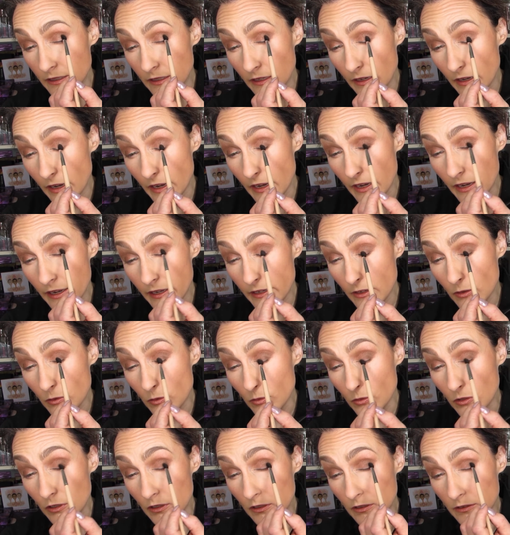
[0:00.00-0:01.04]
the eye
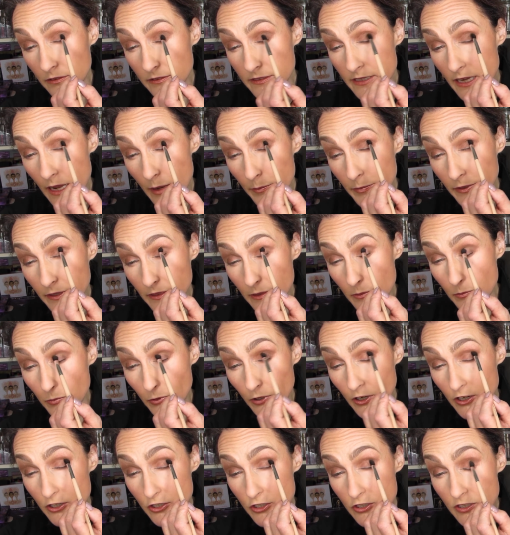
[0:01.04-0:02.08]
or tapping the
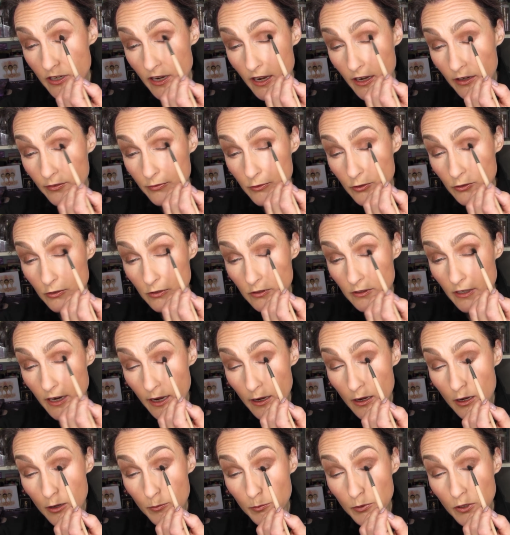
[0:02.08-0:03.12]
brush after
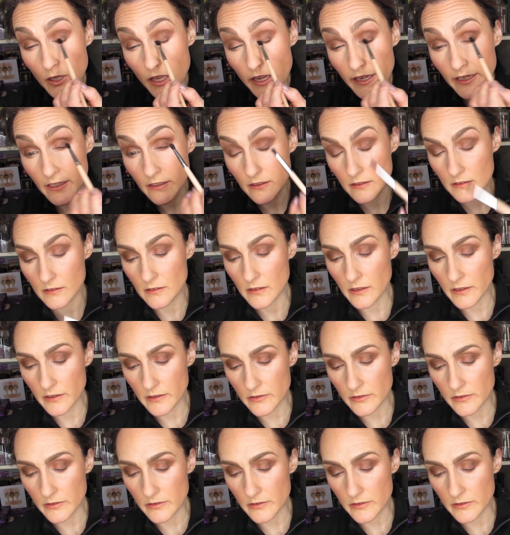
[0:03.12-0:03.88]
applying